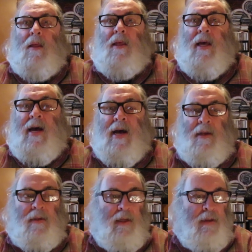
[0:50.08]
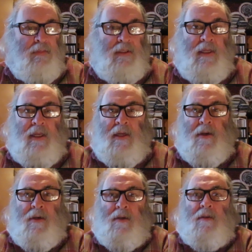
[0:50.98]
yeah, I'm sitting
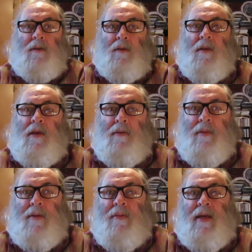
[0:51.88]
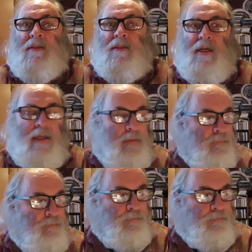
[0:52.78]
here in my main study